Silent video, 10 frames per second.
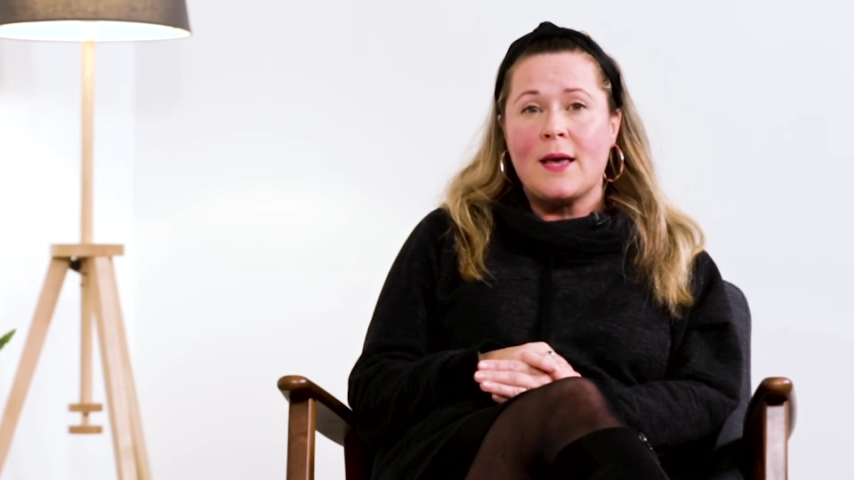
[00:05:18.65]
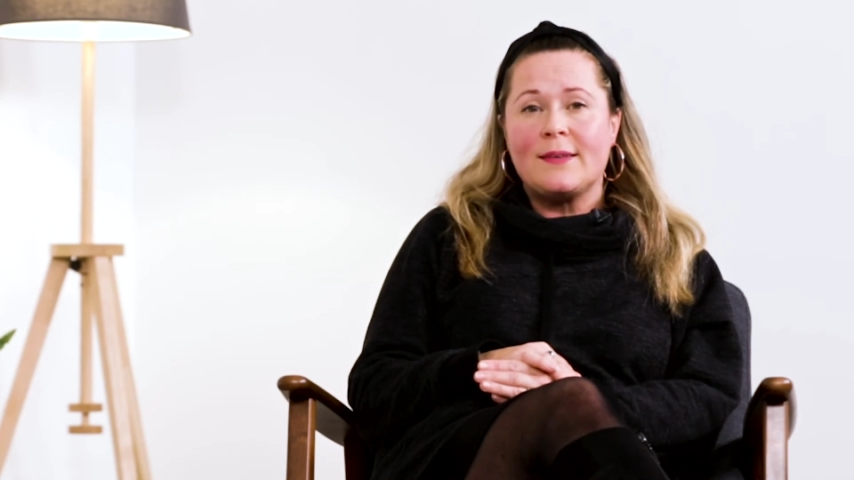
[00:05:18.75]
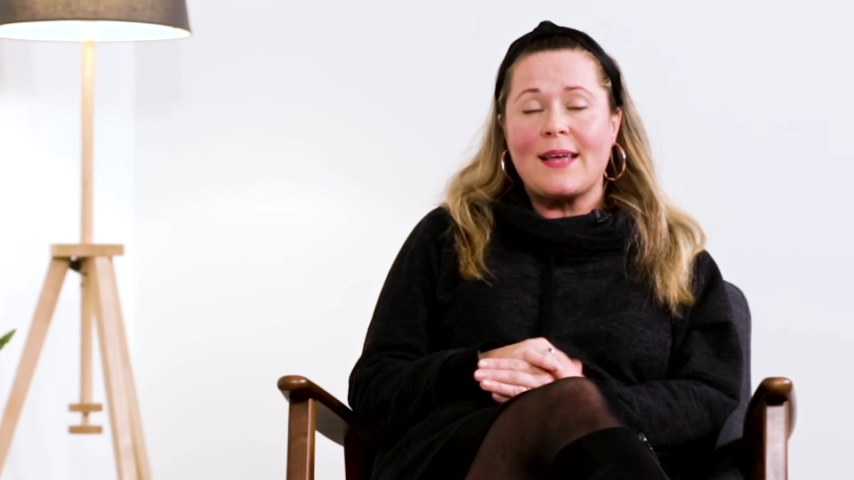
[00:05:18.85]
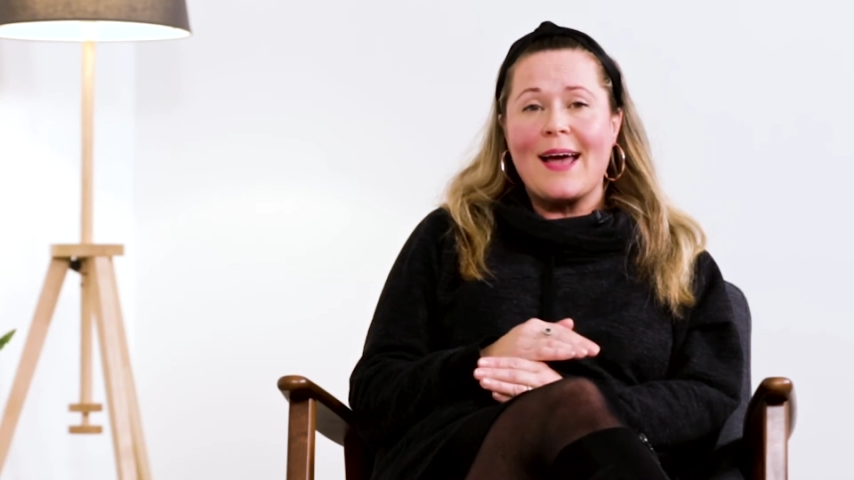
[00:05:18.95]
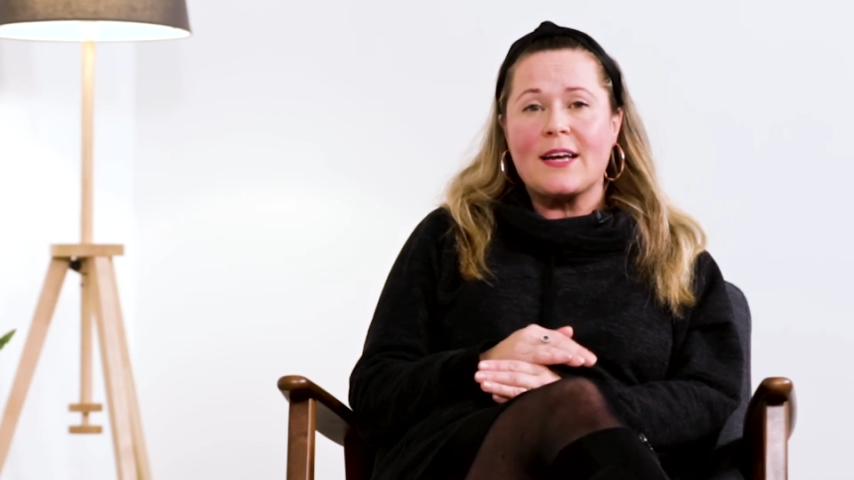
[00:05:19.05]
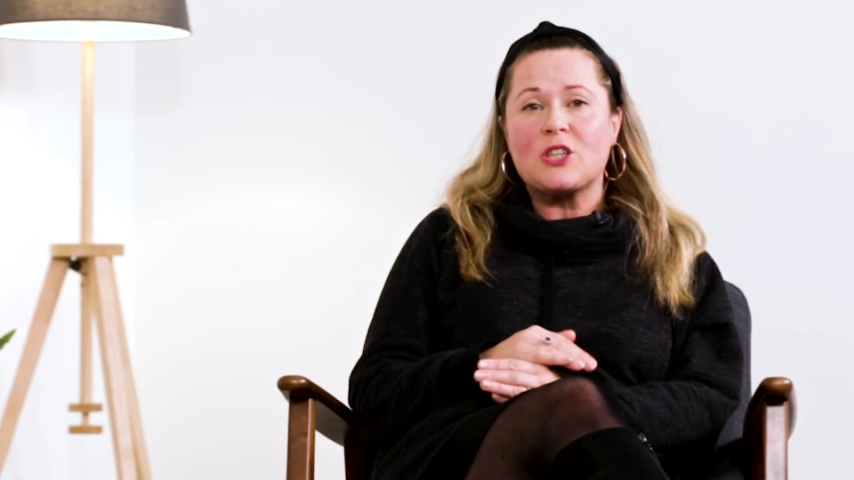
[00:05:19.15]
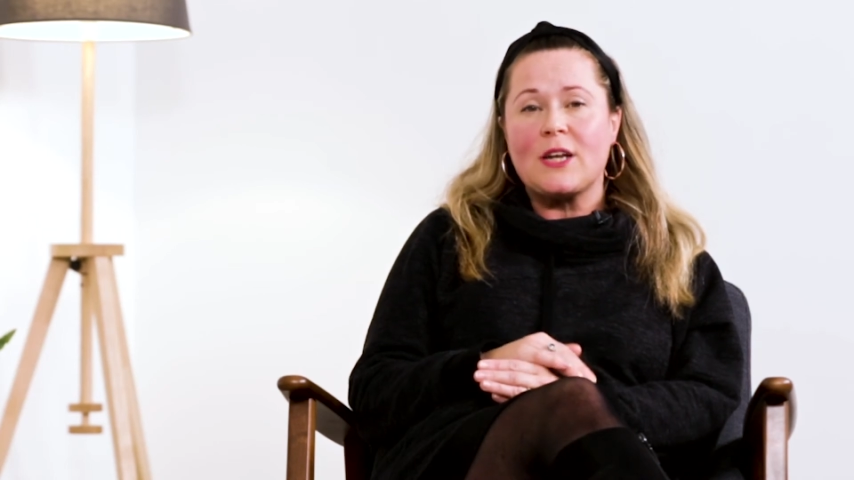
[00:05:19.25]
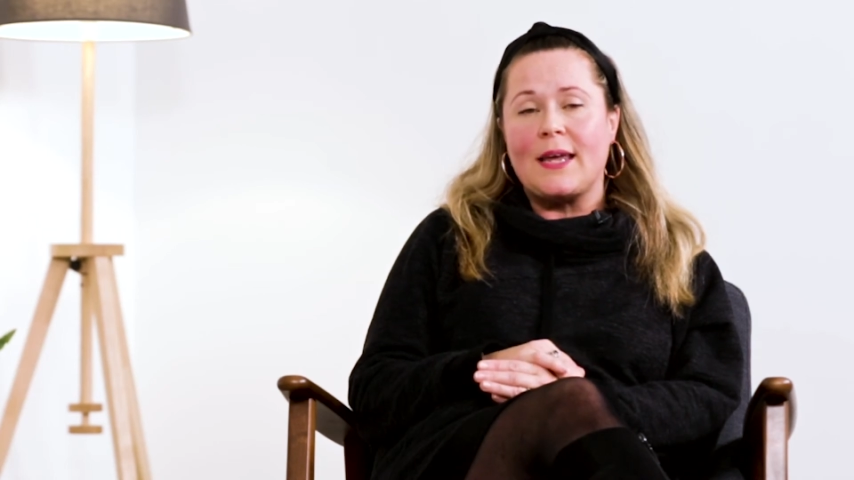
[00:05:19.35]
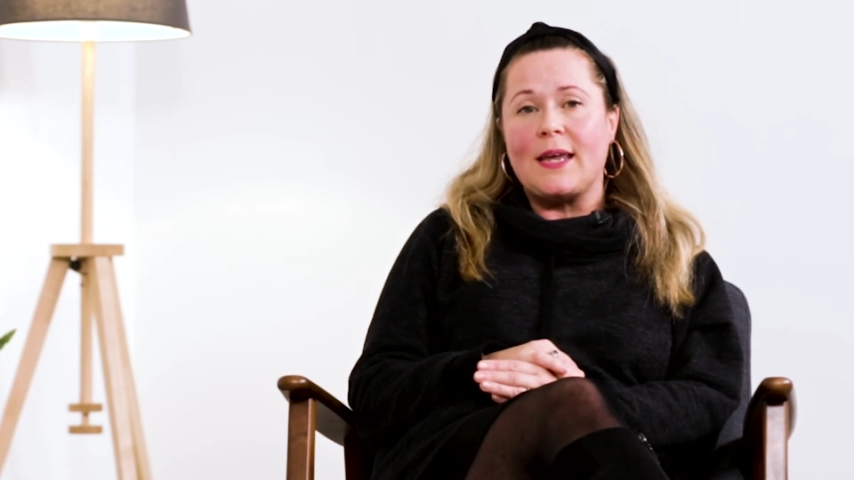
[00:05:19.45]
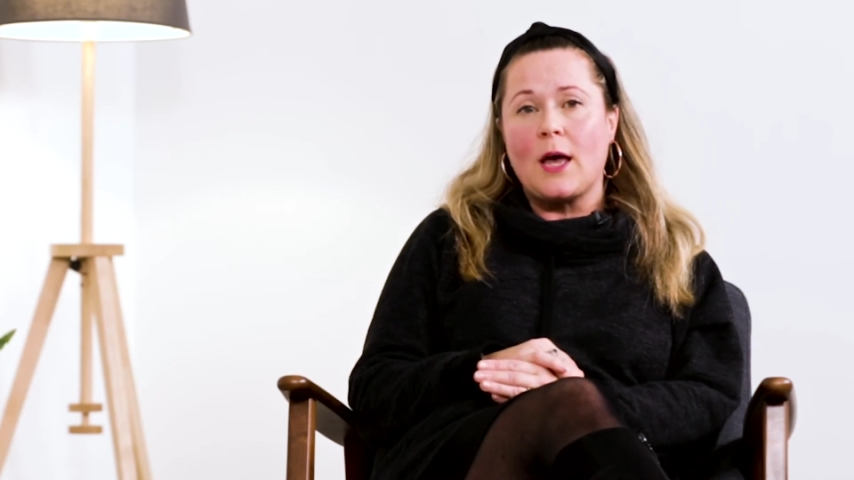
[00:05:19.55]
It's
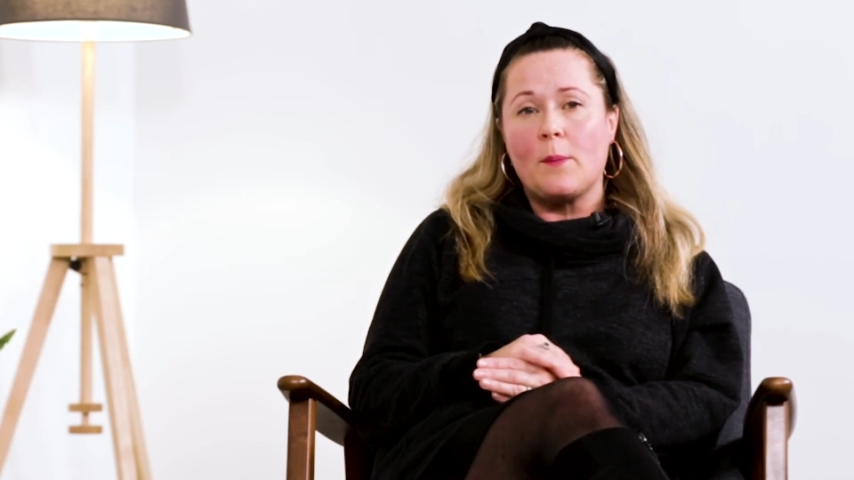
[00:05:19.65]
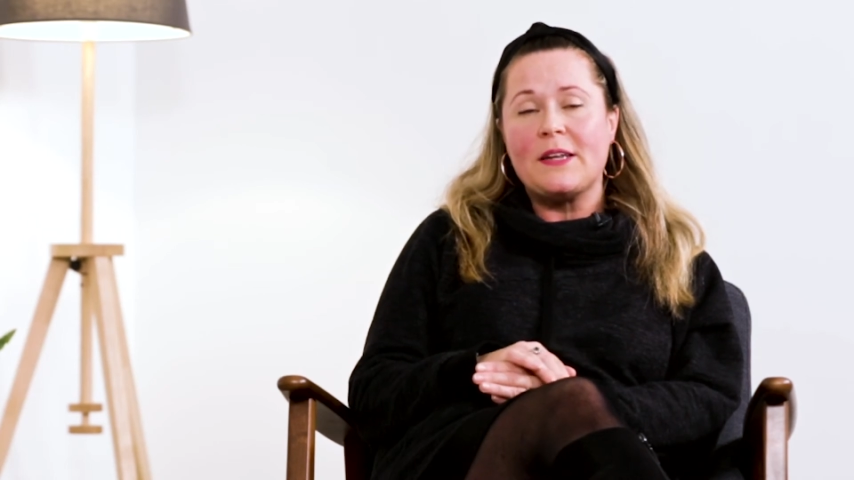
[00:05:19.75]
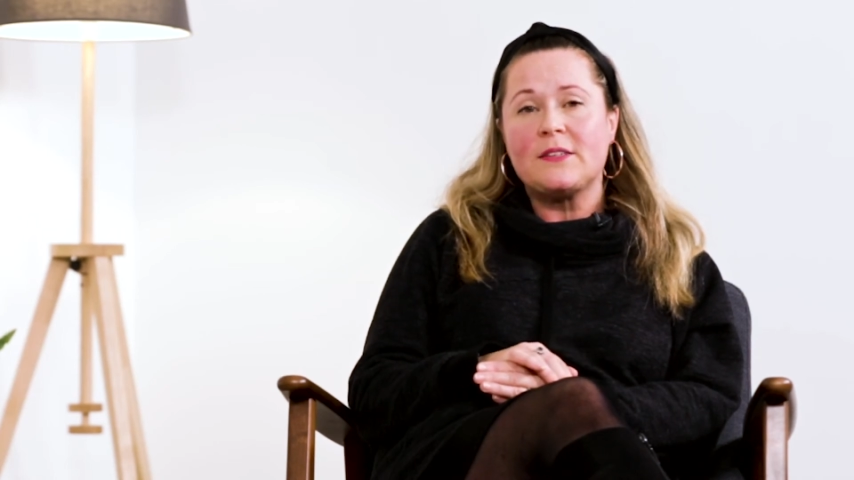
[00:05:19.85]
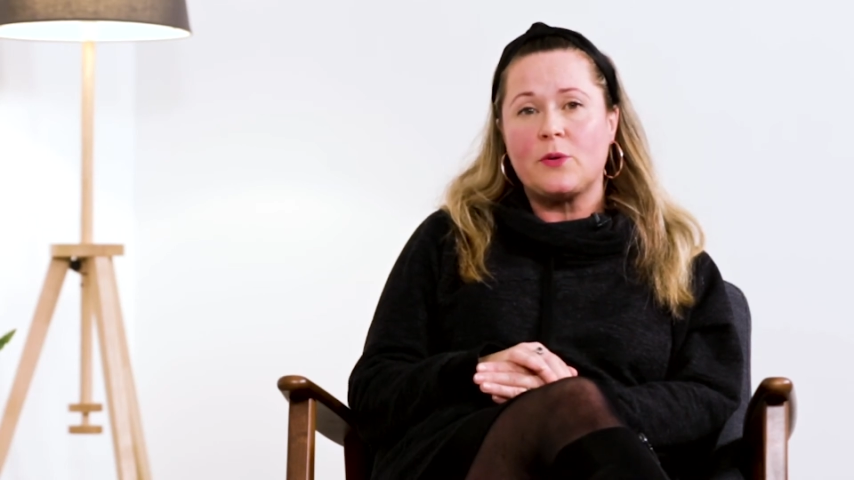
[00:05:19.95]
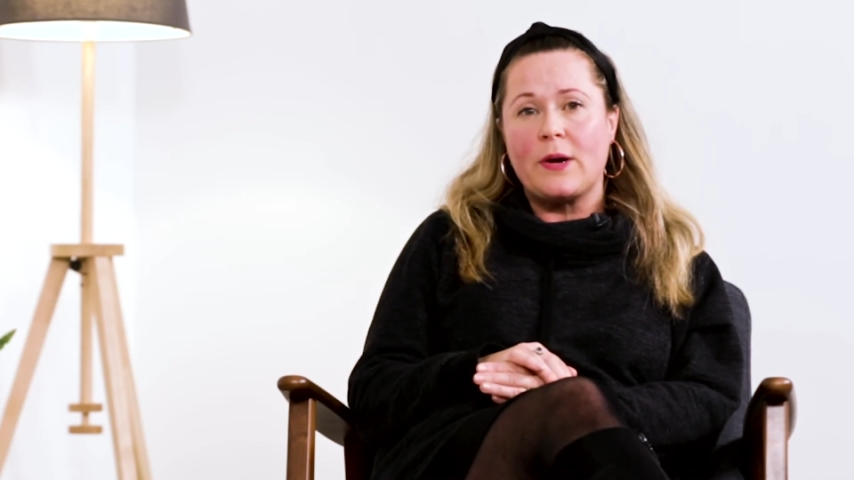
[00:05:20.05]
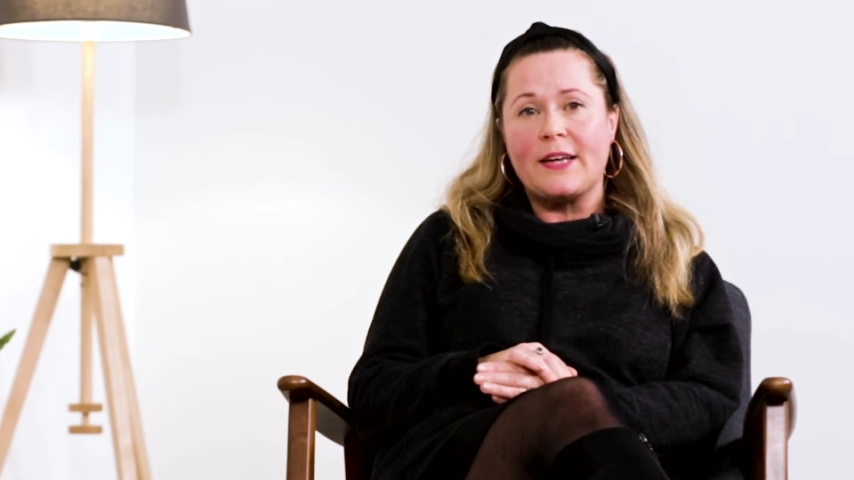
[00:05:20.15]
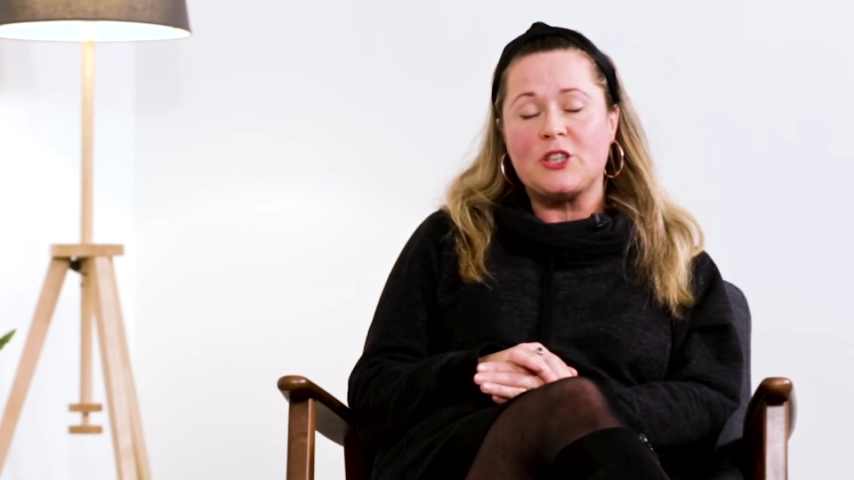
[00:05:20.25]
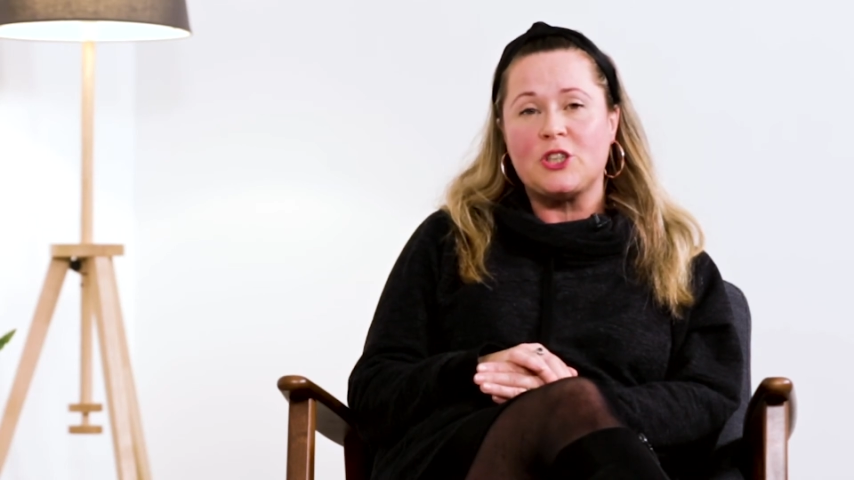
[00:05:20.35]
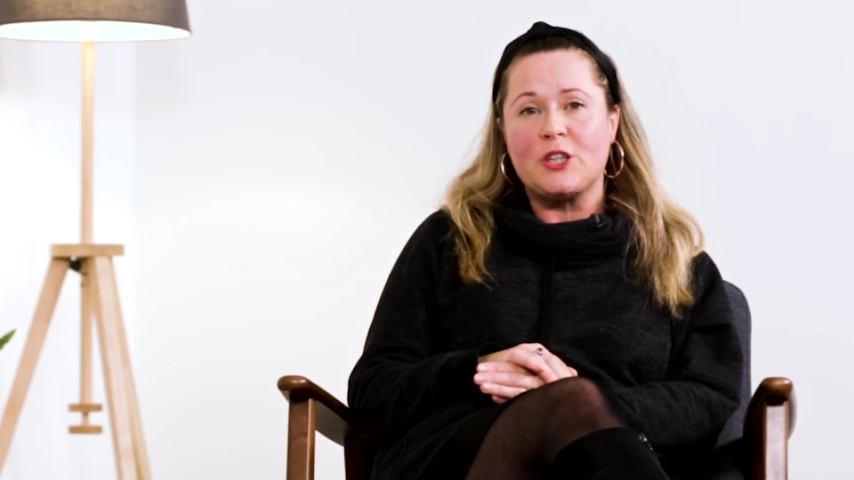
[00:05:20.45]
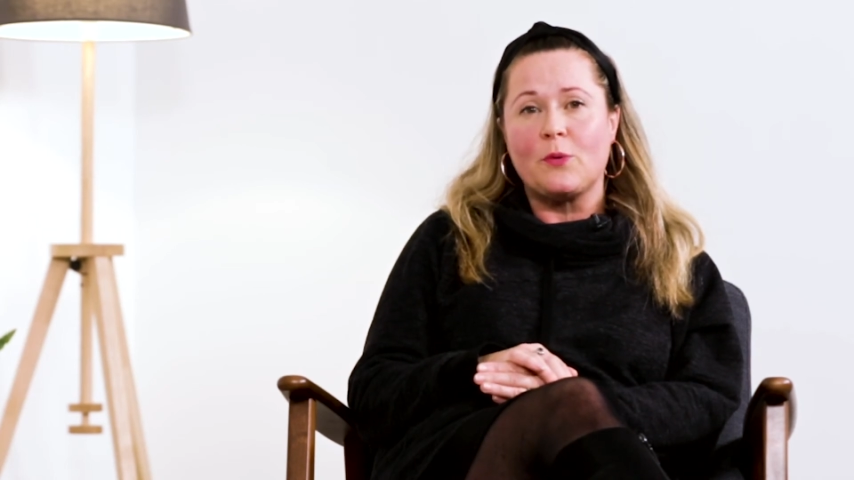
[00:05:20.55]
actually coming into
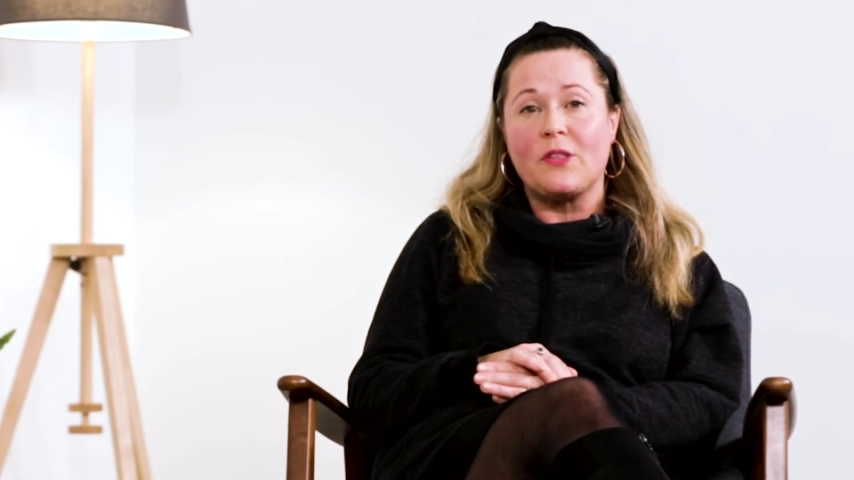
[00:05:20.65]
relationship